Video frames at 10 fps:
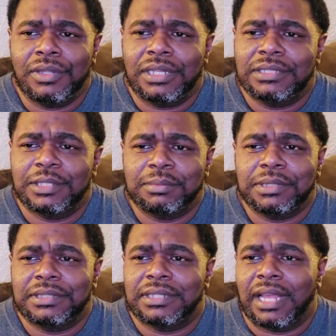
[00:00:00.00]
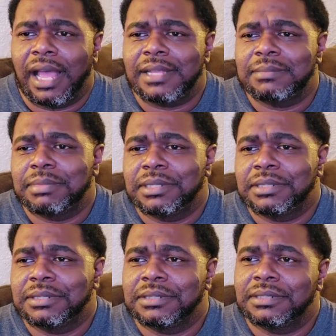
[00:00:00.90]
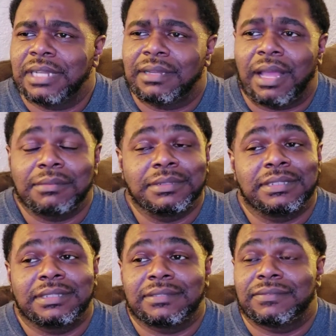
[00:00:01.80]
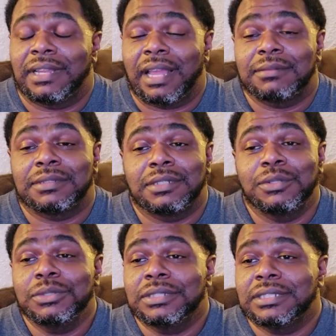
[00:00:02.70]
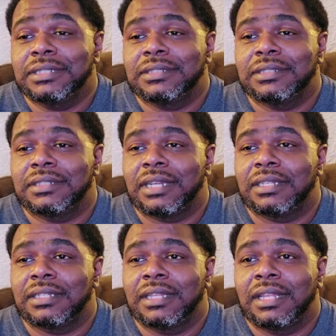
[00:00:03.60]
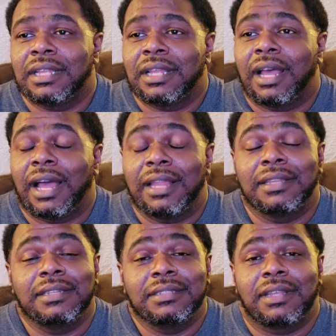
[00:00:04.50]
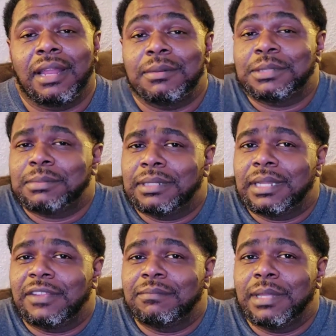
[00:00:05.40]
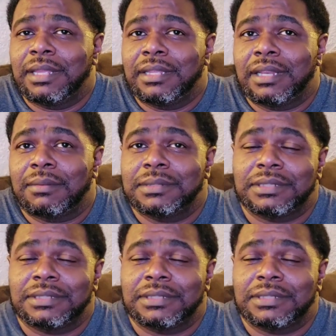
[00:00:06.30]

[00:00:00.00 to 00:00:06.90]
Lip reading: they took me to the hospital, and I was just, feel like I was losing it, I literally thought I was on my deathbed. I